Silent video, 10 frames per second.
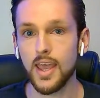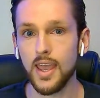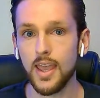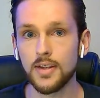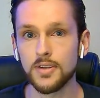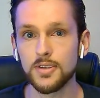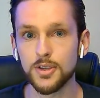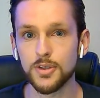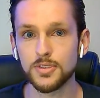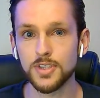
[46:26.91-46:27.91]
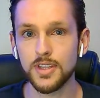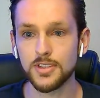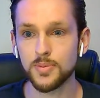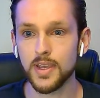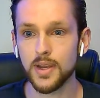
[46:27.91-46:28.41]
And you'll see
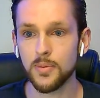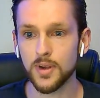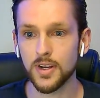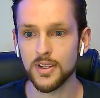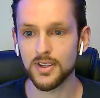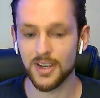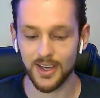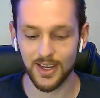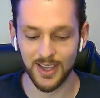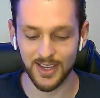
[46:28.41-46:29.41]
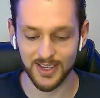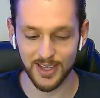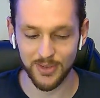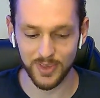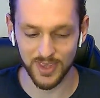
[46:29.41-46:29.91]
this weekend we're gonna uh, get
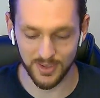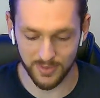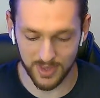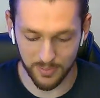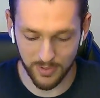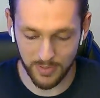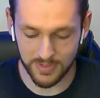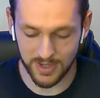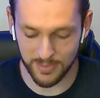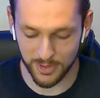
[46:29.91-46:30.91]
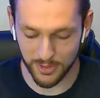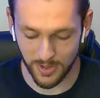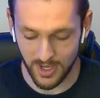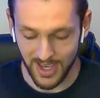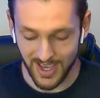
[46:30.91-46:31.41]
together with with the prep team too,
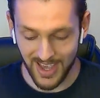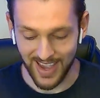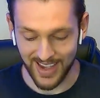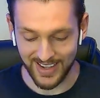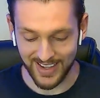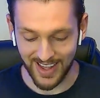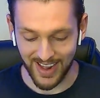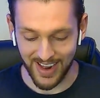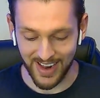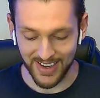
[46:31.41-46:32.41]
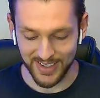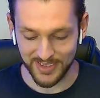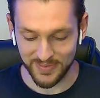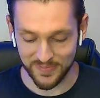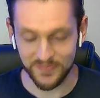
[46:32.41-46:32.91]
and uh,
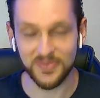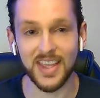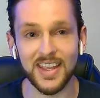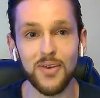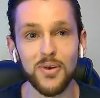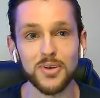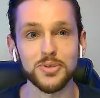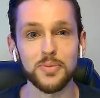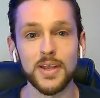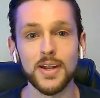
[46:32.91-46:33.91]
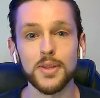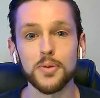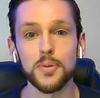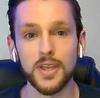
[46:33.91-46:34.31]
and that will also be another